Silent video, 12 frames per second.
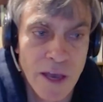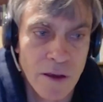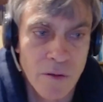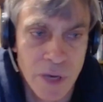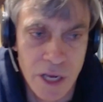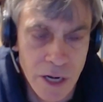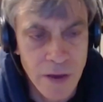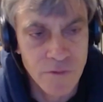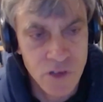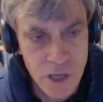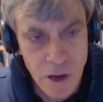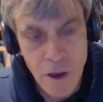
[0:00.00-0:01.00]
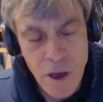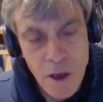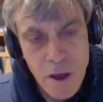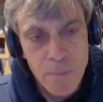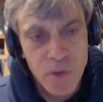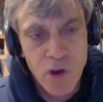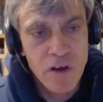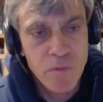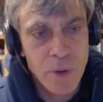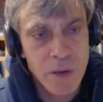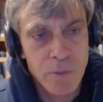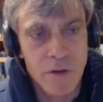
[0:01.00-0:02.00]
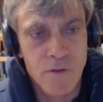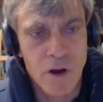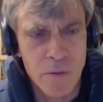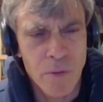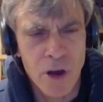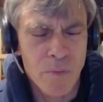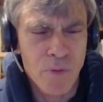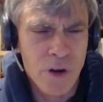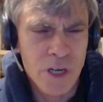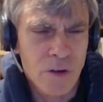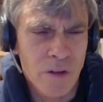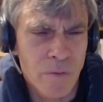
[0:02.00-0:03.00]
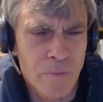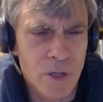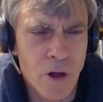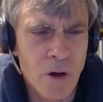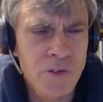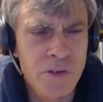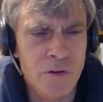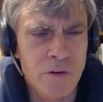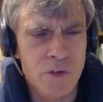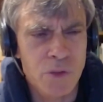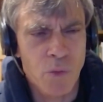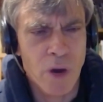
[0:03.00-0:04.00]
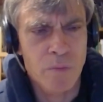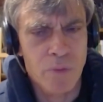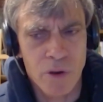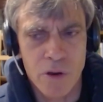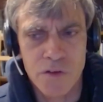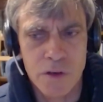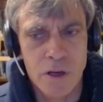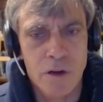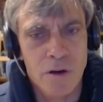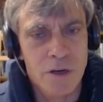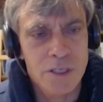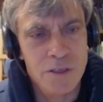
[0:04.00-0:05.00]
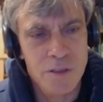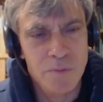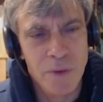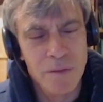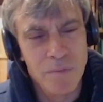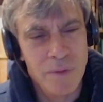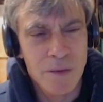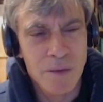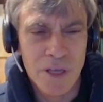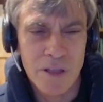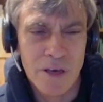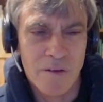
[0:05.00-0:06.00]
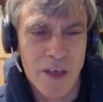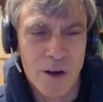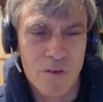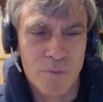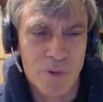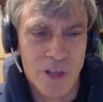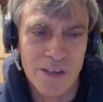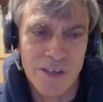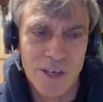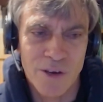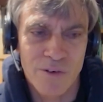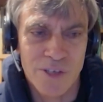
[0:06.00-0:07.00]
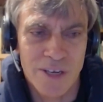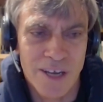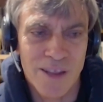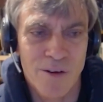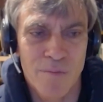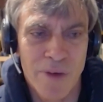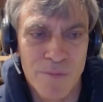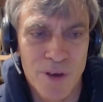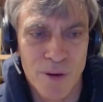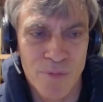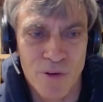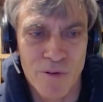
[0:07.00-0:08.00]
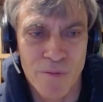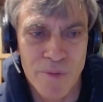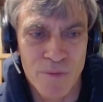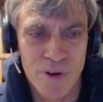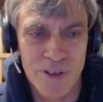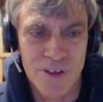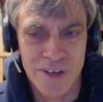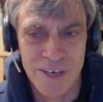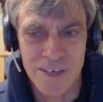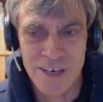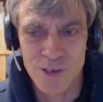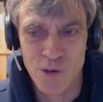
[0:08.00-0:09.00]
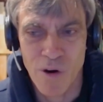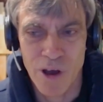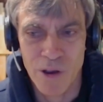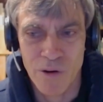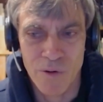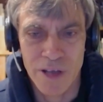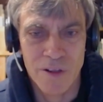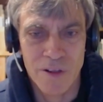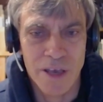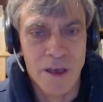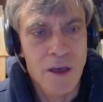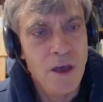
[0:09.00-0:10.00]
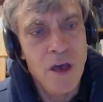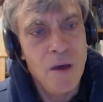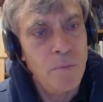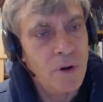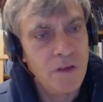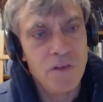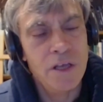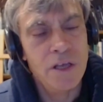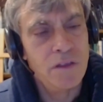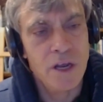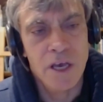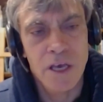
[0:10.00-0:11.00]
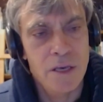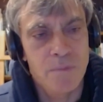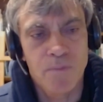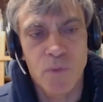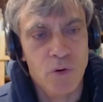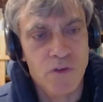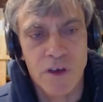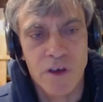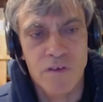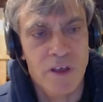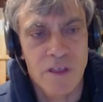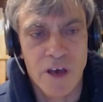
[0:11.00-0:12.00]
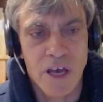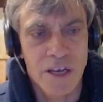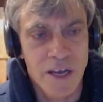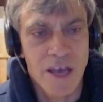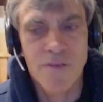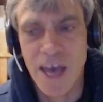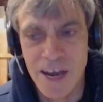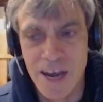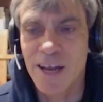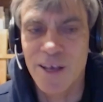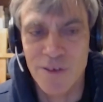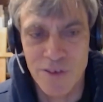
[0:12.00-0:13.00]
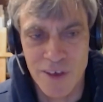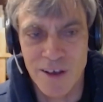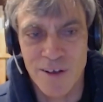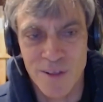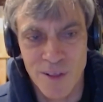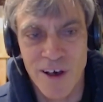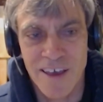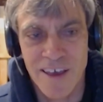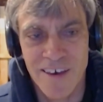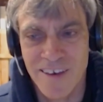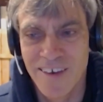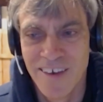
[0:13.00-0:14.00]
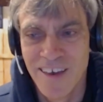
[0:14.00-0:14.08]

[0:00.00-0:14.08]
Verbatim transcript: like that can be enough. So, the kind of people I've got in mind, I'm pretty sure that Bill Alston was one person, and I suspect maybe that Alvin Plantinga is another. Maybe I'm not remembering the details quite correctly, but I think that he also said that he'd never had anything like